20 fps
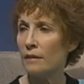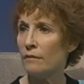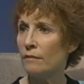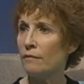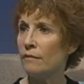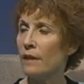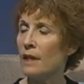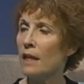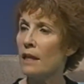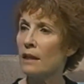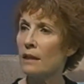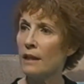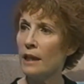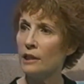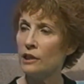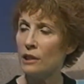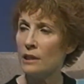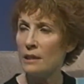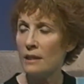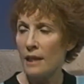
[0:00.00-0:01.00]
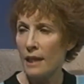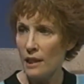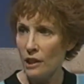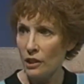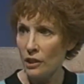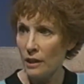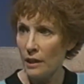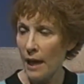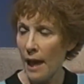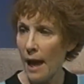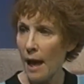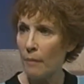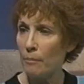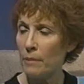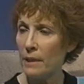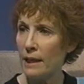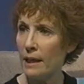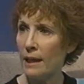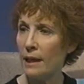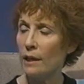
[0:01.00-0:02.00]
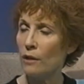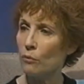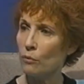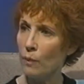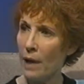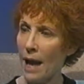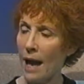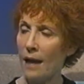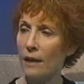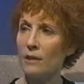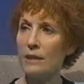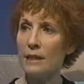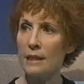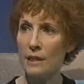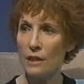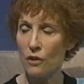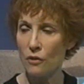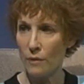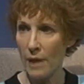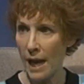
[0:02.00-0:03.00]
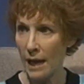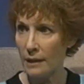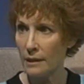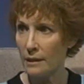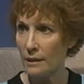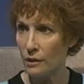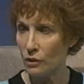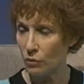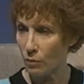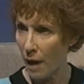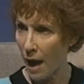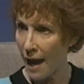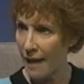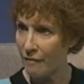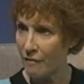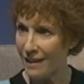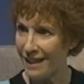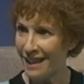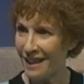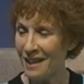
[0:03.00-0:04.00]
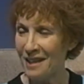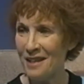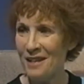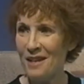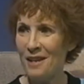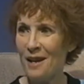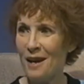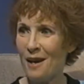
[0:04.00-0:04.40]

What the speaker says: of legislation happening around distracted driving,